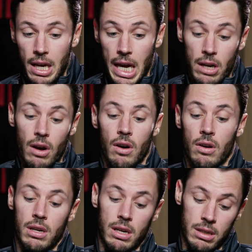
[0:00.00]
and I
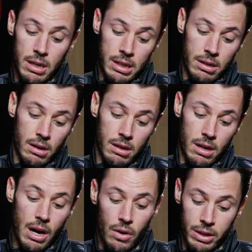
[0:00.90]
on, and, and
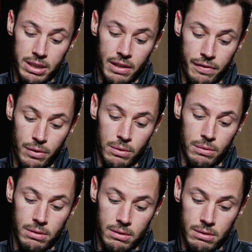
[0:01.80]
I honestly
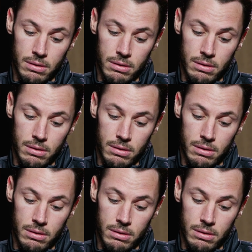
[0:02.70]
thought